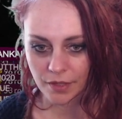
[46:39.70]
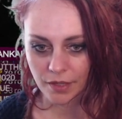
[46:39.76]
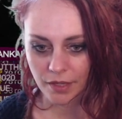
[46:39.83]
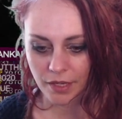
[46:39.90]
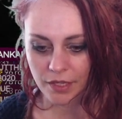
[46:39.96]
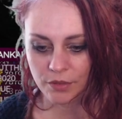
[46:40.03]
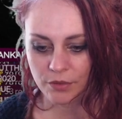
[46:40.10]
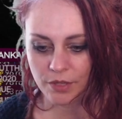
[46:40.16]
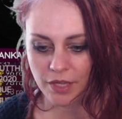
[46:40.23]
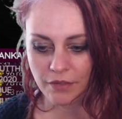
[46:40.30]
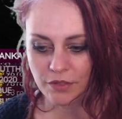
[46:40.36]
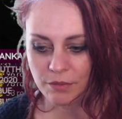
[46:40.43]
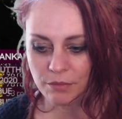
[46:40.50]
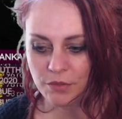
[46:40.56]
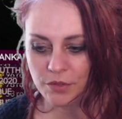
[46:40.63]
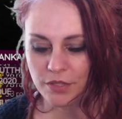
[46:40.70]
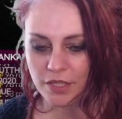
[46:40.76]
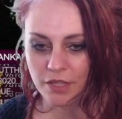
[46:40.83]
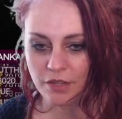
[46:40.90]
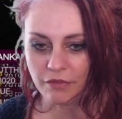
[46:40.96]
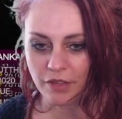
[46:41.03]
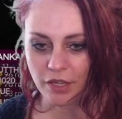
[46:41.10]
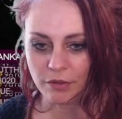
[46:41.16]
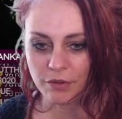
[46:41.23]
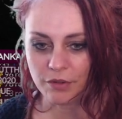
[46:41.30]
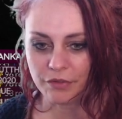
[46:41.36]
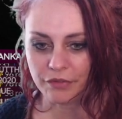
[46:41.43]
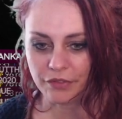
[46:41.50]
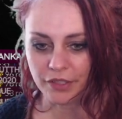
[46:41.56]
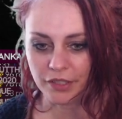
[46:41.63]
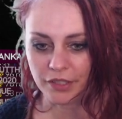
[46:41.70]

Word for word: And we have the music of Aquifer